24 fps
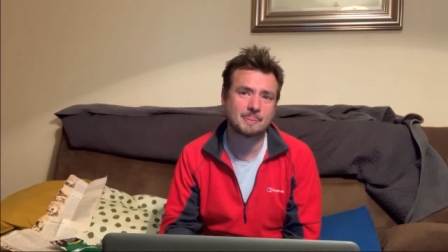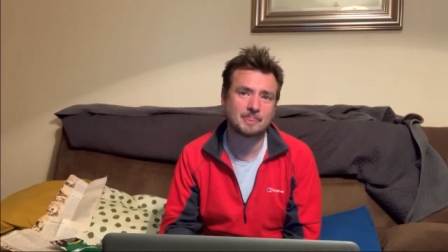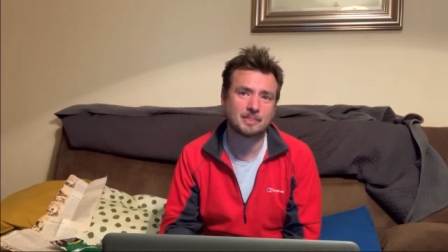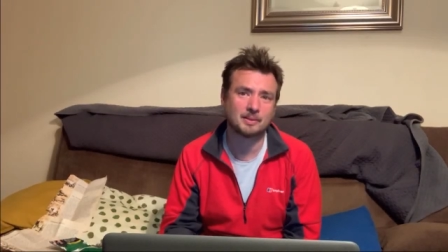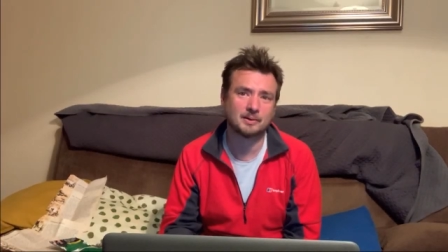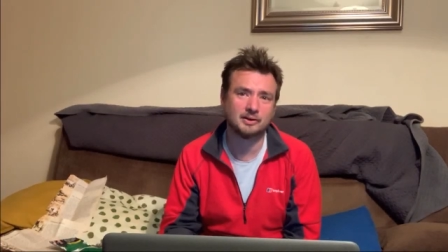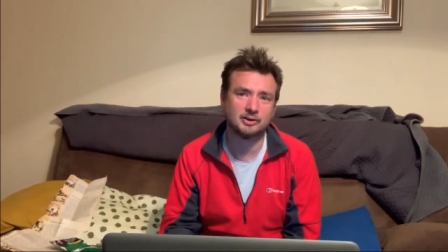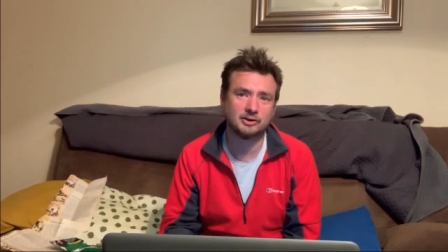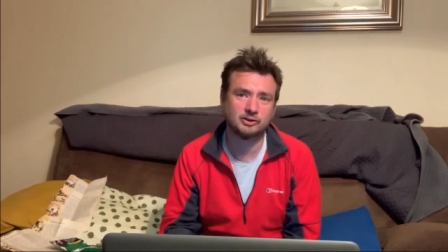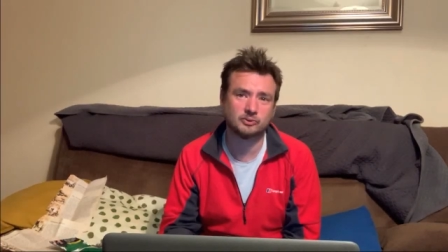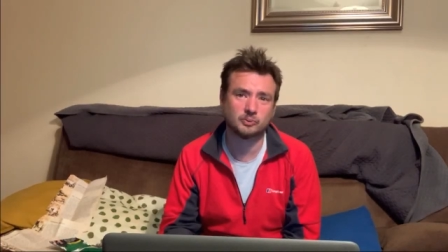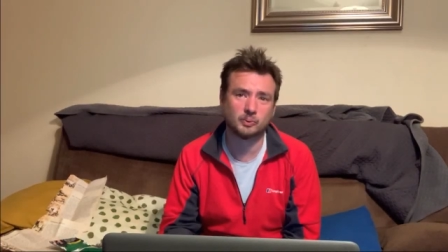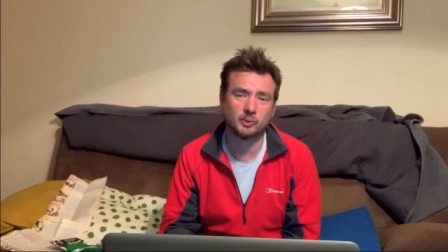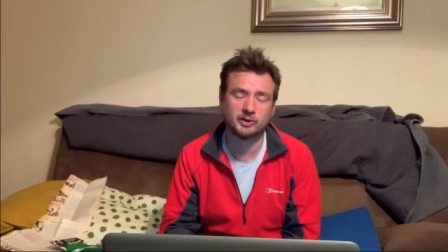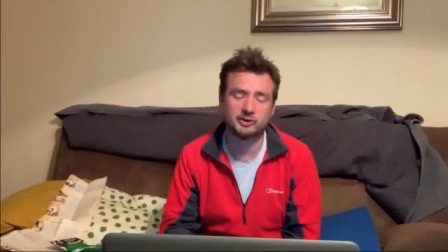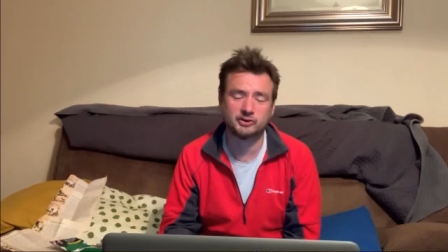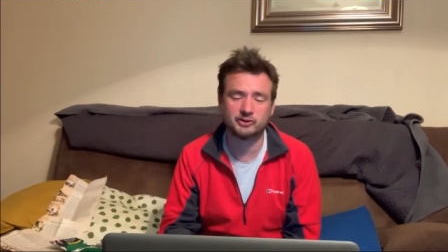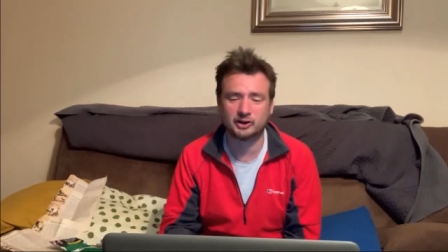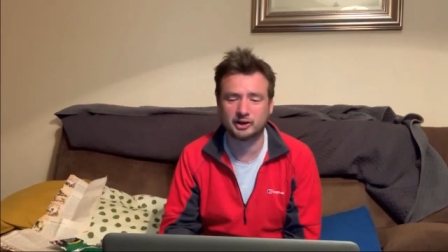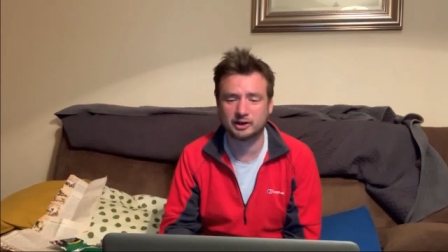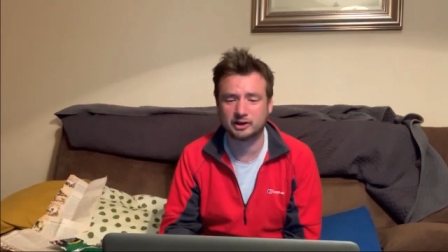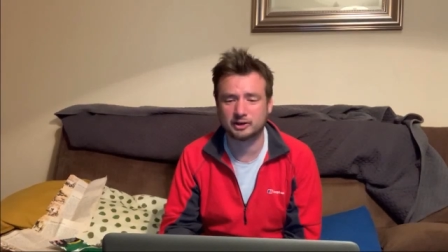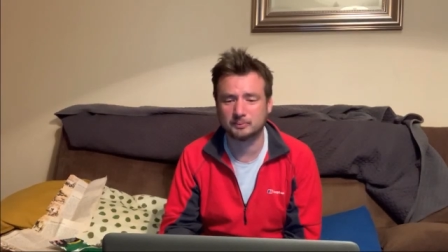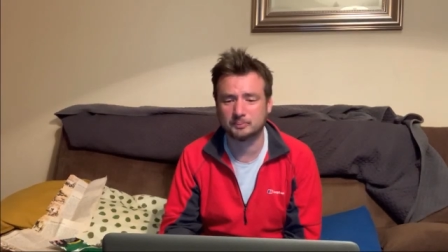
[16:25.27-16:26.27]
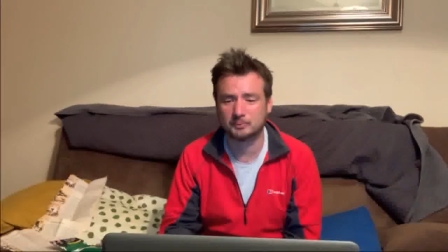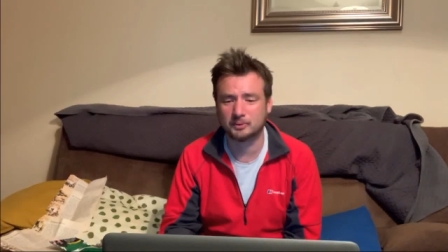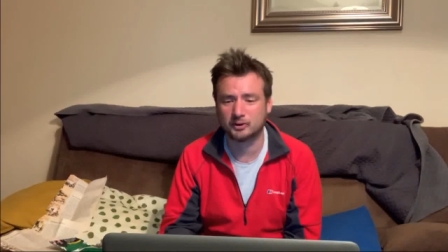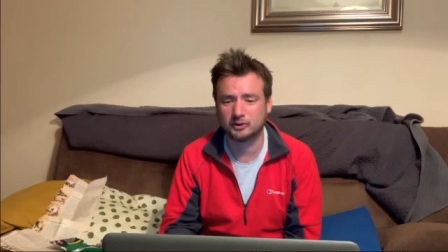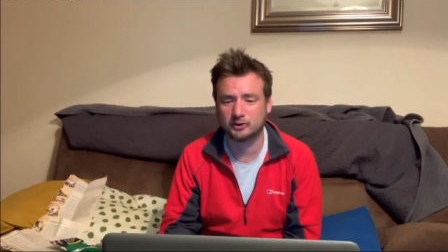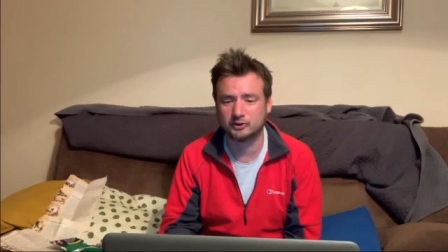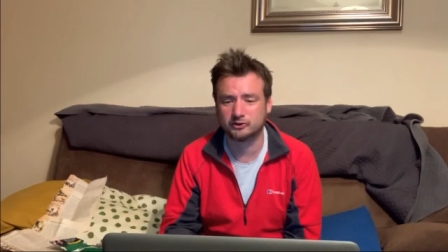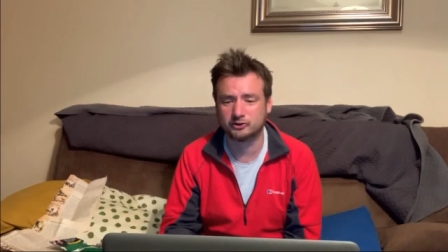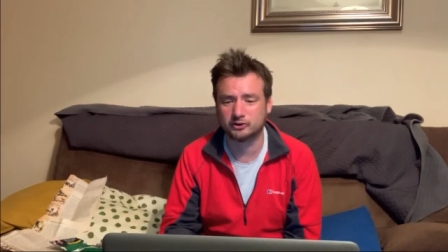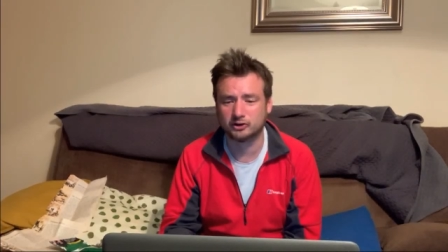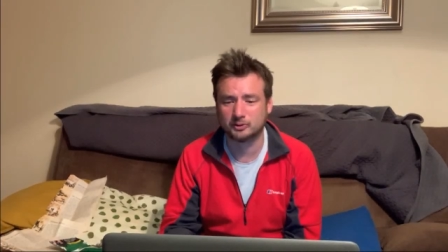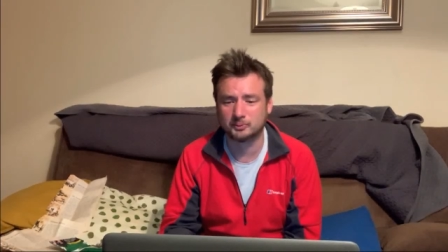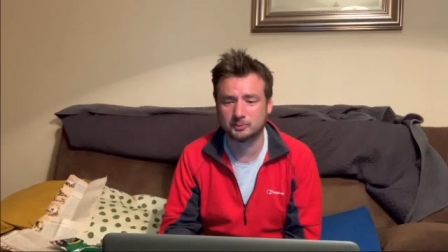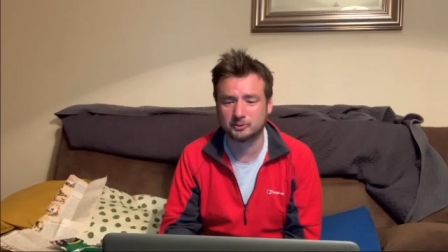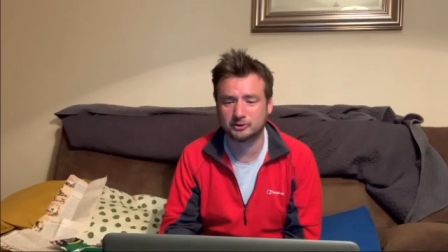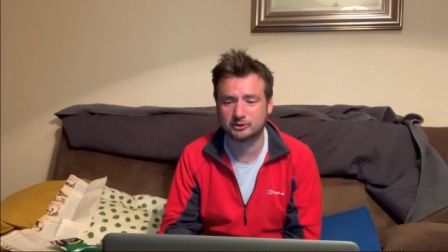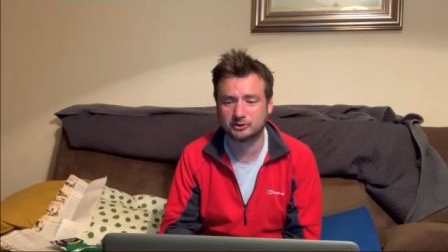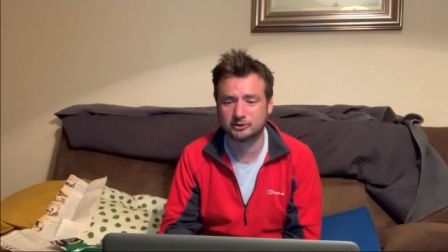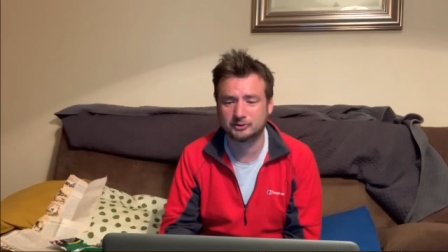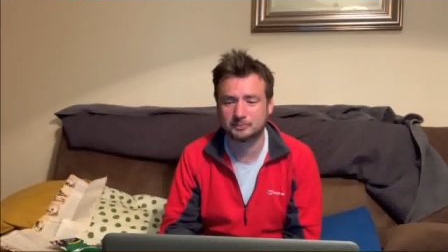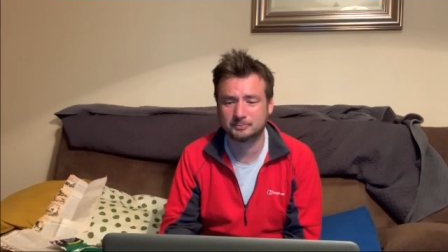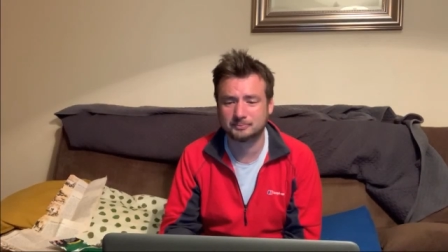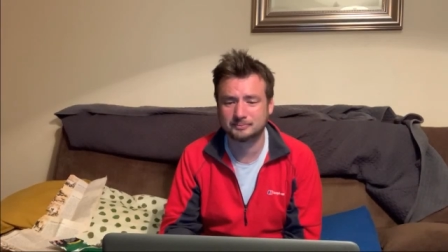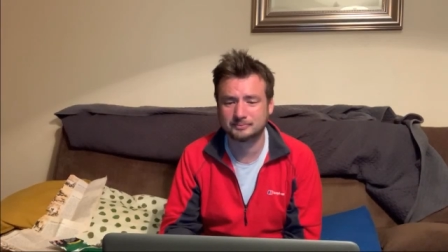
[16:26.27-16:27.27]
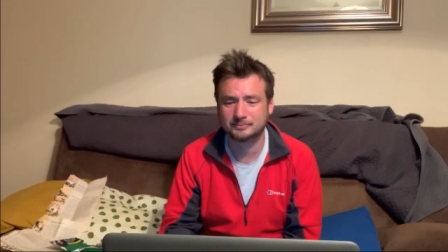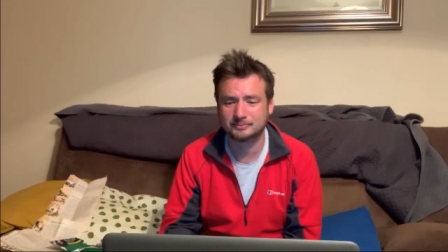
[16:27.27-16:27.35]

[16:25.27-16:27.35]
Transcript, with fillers: is retaken by the Germans.